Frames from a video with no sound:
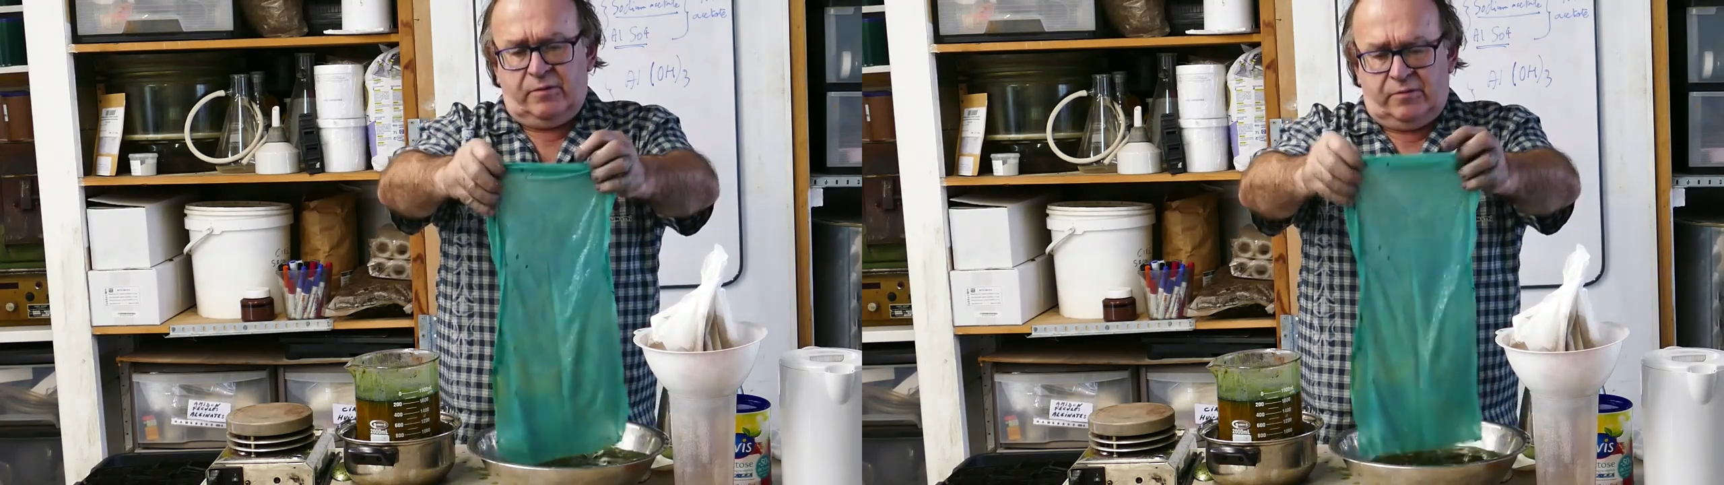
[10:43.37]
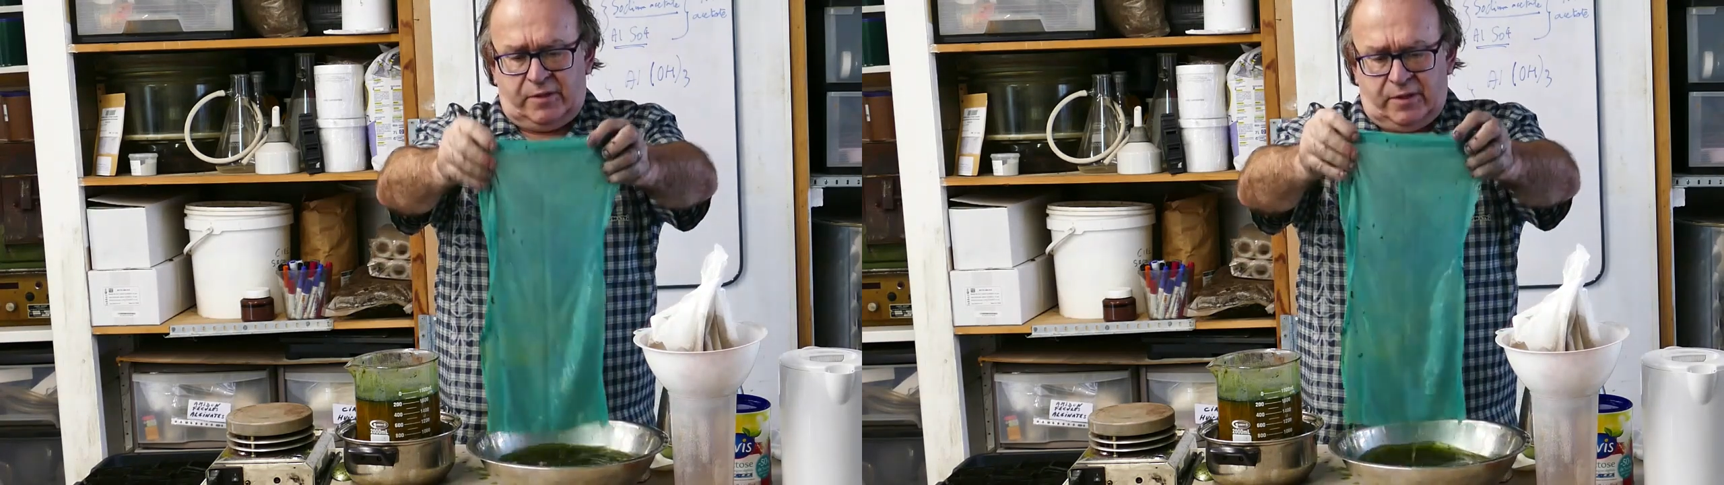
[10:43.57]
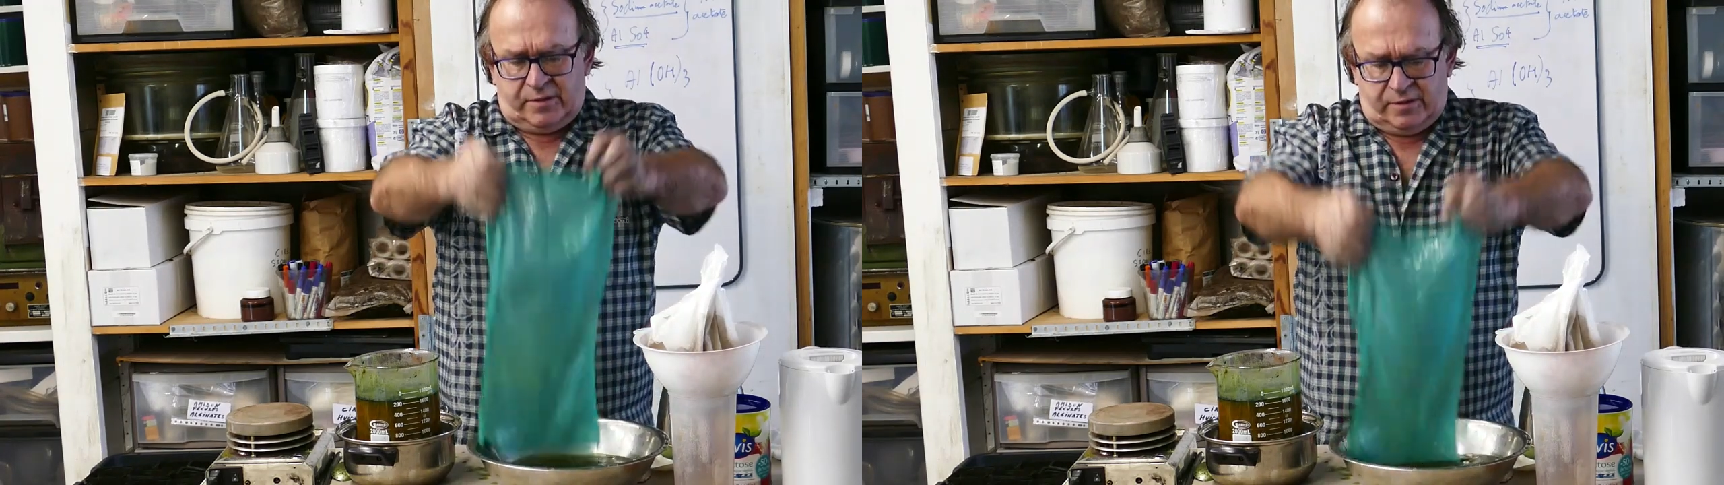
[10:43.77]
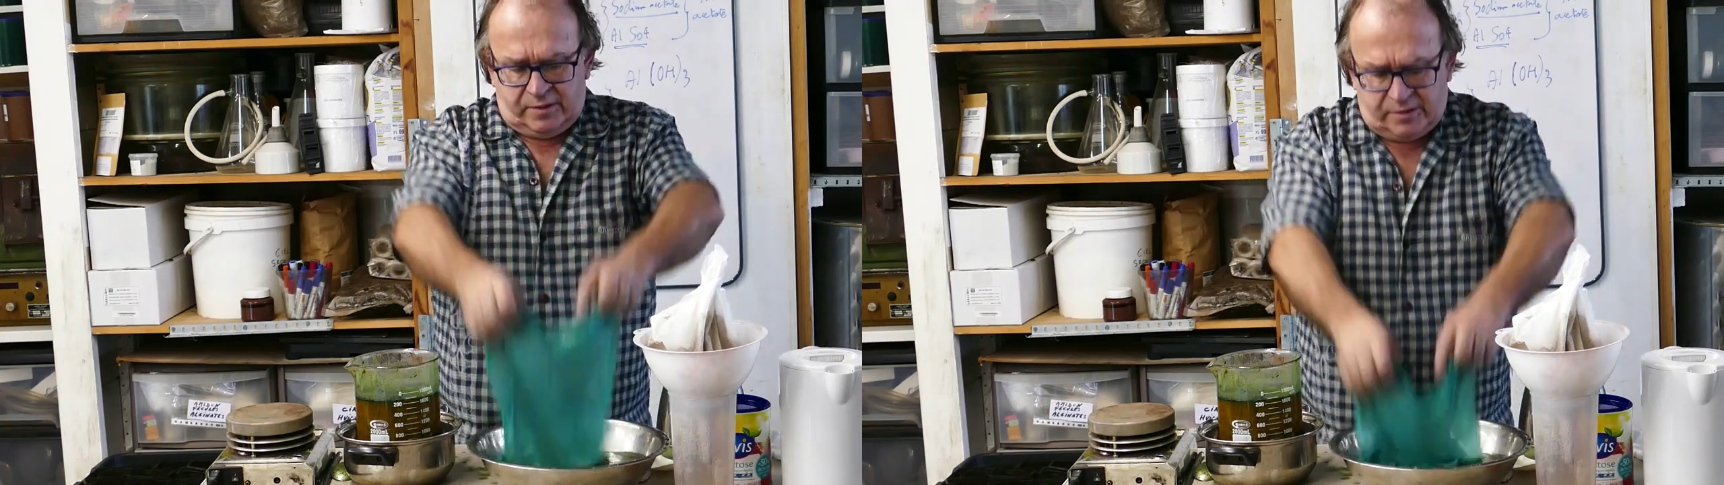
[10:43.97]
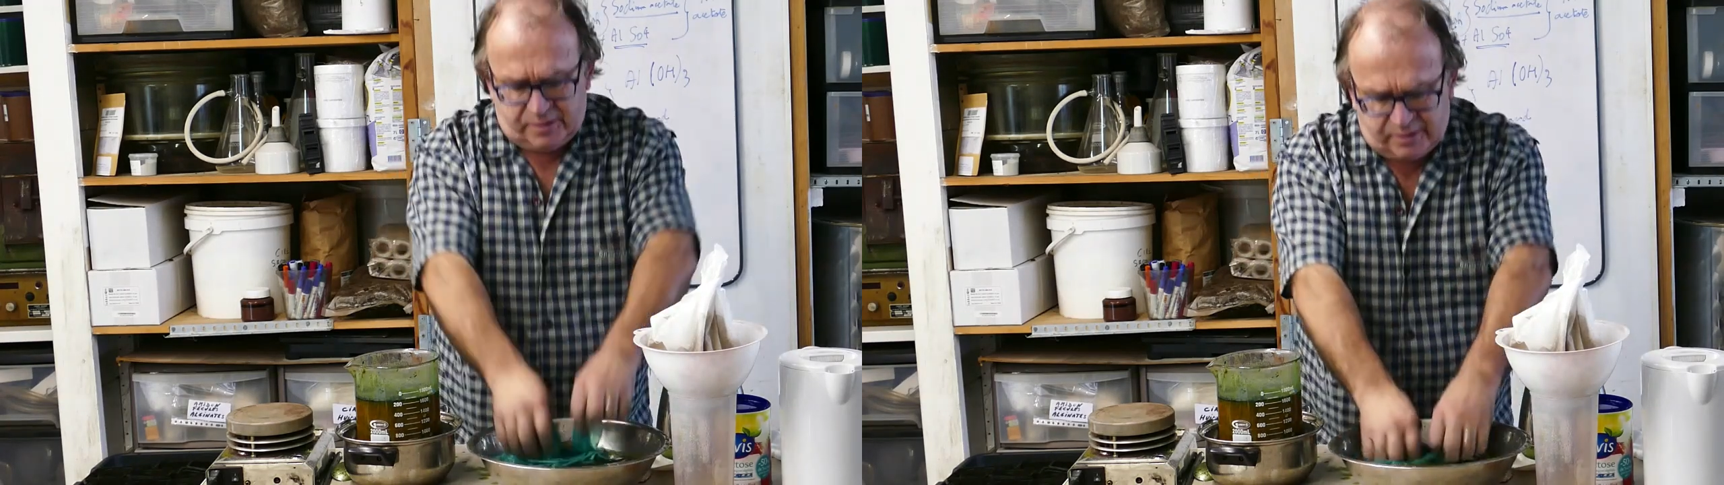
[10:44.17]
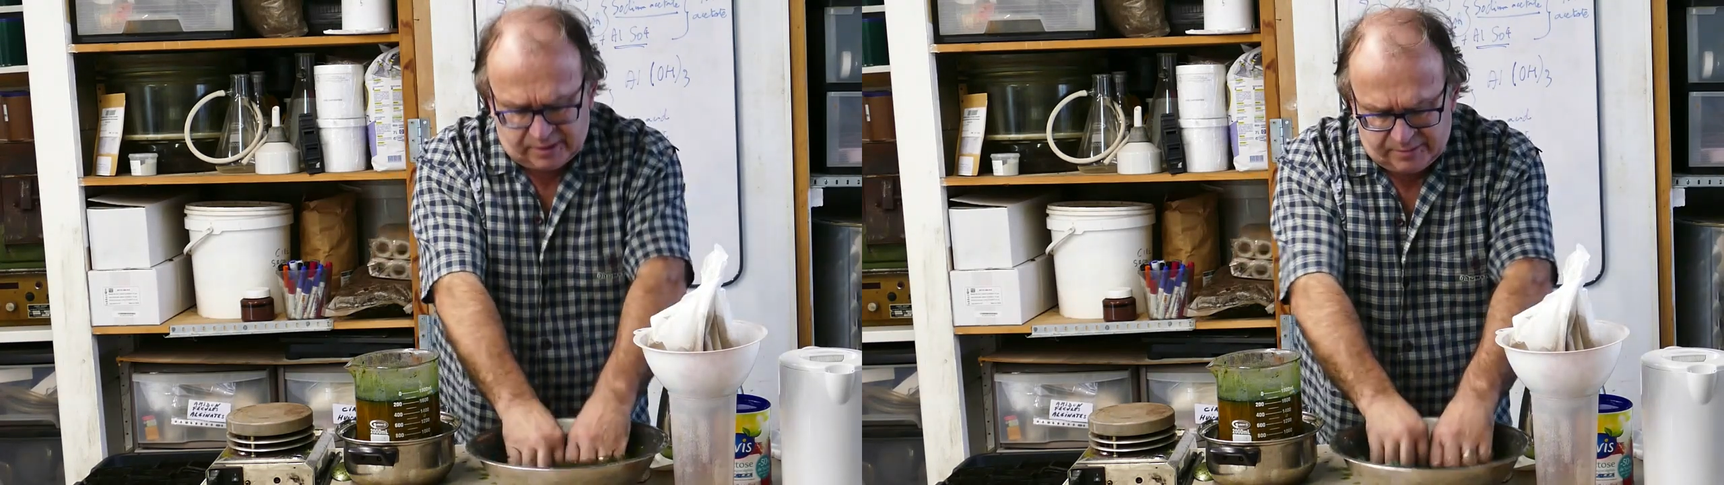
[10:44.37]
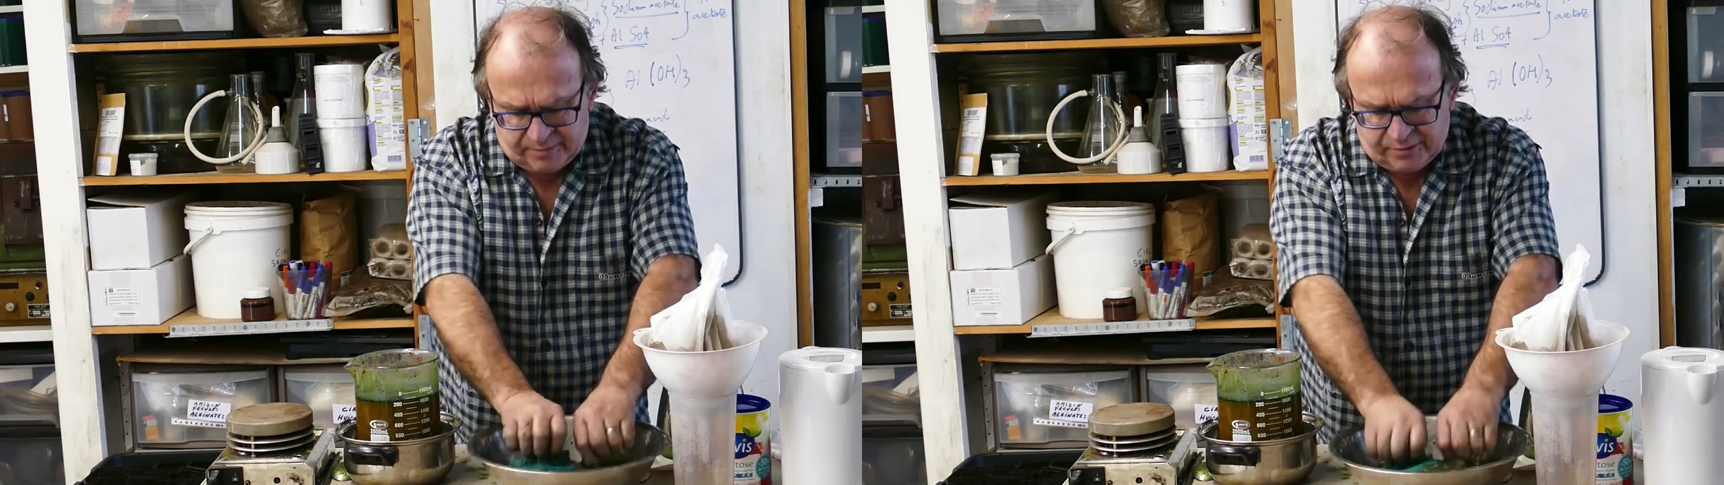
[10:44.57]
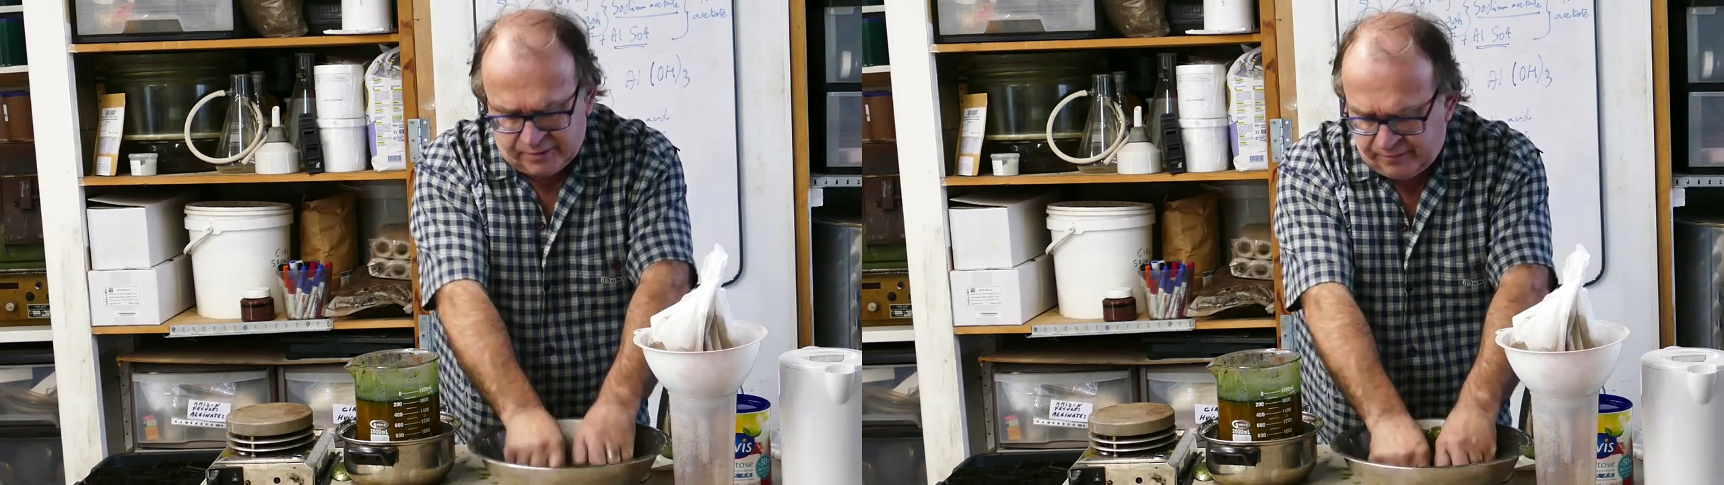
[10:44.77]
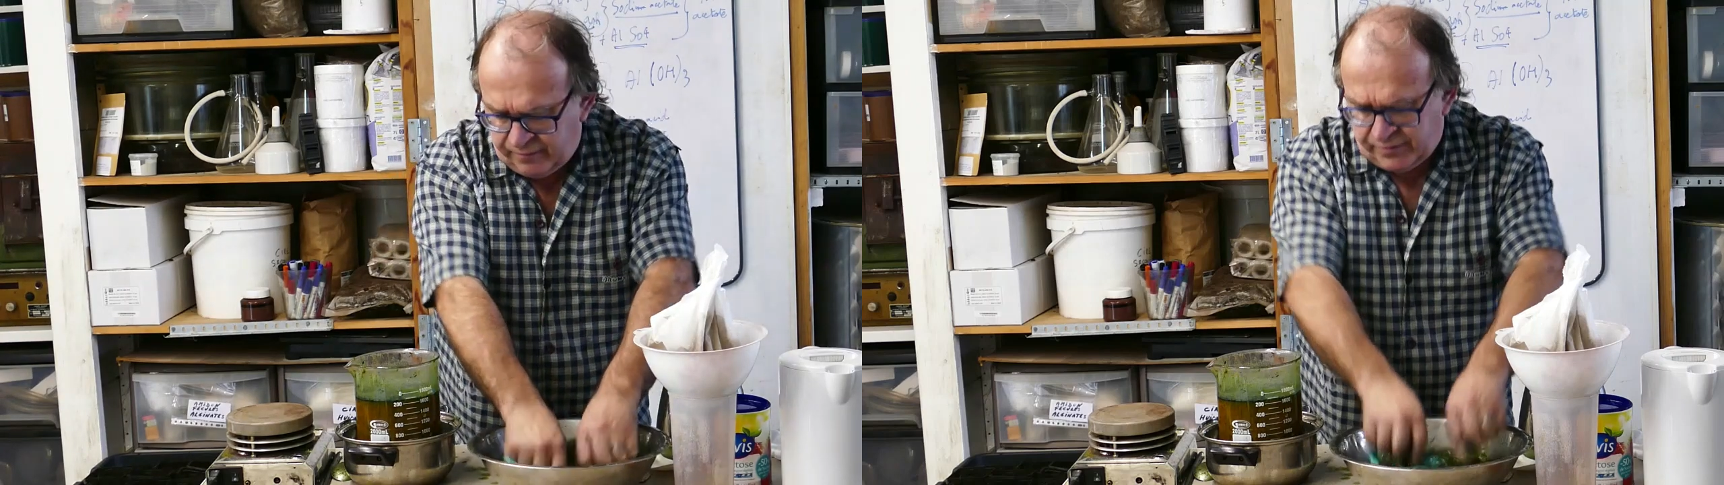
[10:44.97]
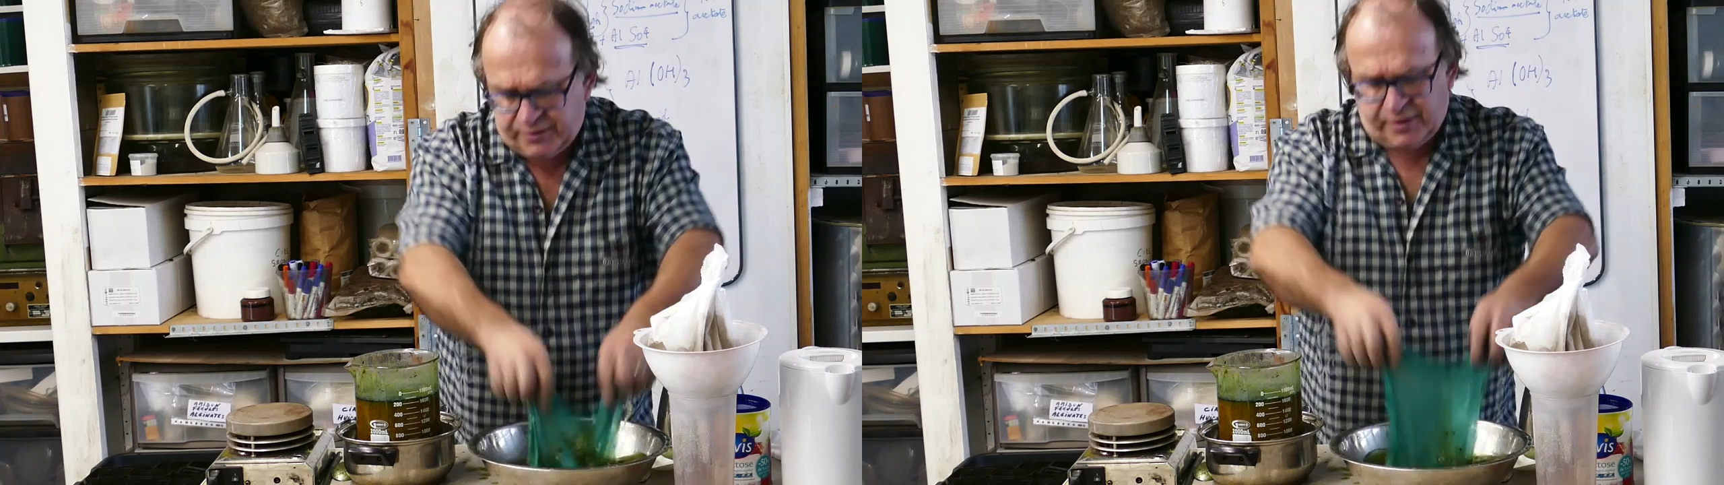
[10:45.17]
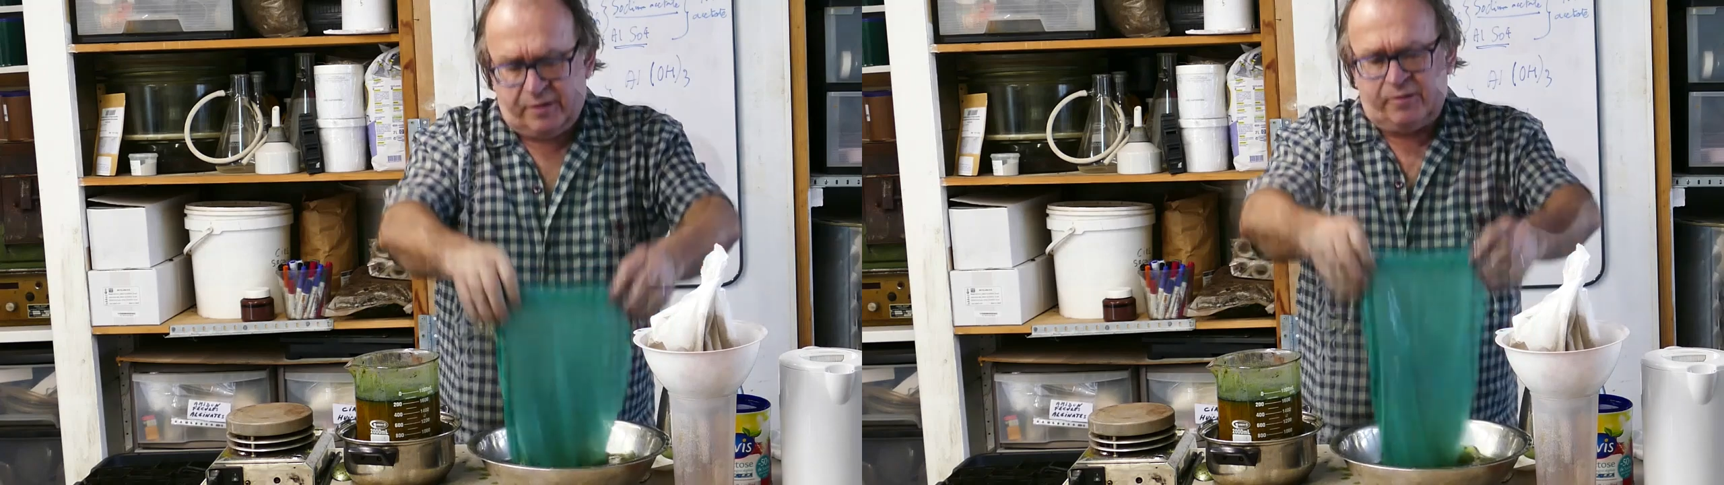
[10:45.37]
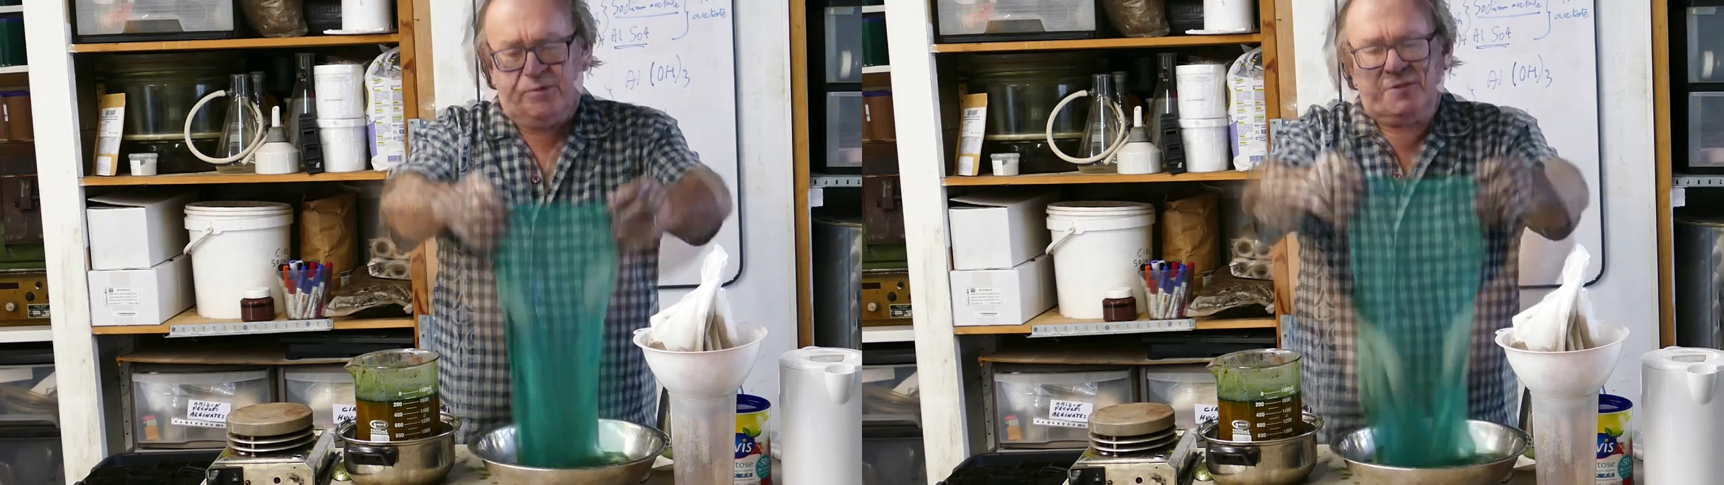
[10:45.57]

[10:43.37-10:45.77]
to get to this, that beautiful shade on